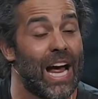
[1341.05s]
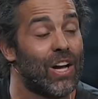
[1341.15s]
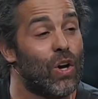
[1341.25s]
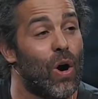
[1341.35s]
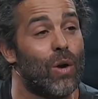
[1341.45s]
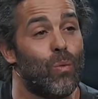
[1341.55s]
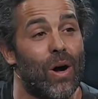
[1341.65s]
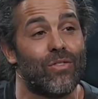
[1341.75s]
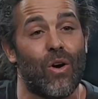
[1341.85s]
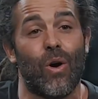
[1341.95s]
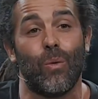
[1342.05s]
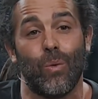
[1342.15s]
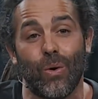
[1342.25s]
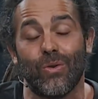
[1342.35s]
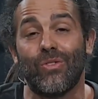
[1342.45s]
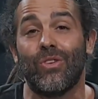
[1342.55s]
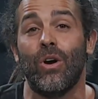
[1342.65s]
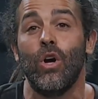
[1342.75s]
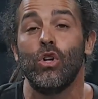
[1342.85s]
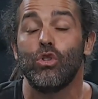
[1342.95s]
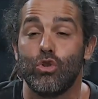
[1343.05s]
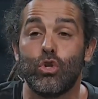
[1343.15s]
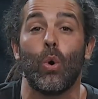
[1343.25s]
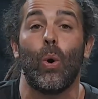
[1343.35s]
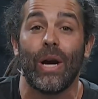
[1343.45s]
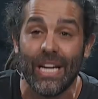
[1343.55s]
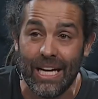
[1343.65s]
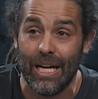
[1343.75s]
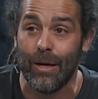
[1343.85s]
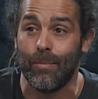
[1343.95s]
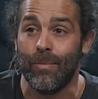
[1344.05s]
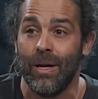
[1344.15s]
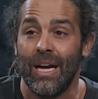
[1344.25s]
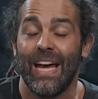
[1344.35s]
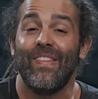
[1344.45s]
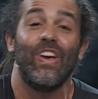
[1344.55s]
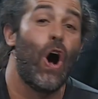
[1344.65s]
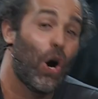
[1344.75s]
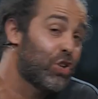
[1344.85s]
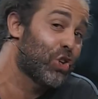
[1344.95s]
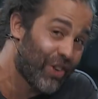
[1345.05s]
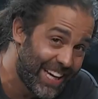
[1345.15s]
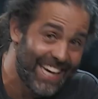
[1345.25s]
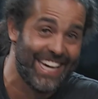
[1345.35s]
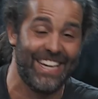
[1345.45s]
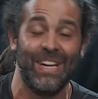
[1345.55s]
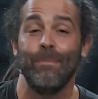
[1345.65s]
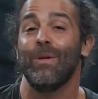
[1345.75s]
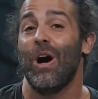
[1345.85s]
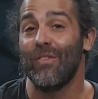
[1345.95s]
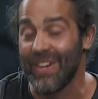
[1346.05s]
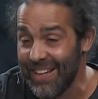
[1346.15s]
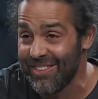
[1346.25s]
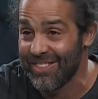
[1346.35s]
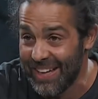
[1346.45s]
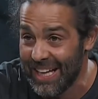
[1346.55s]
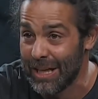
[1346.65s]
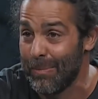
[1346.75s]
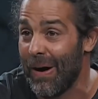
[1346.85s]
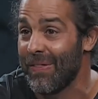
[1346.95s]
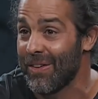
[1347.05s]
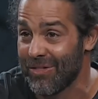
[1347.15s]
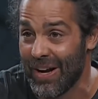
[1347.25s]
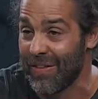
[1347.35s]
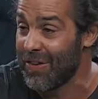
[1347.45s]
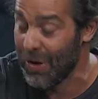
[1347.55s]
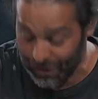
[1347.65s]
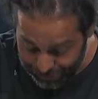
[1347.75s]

and God wants our words to join Him in the ushering in of His kingdom on this side of the earth.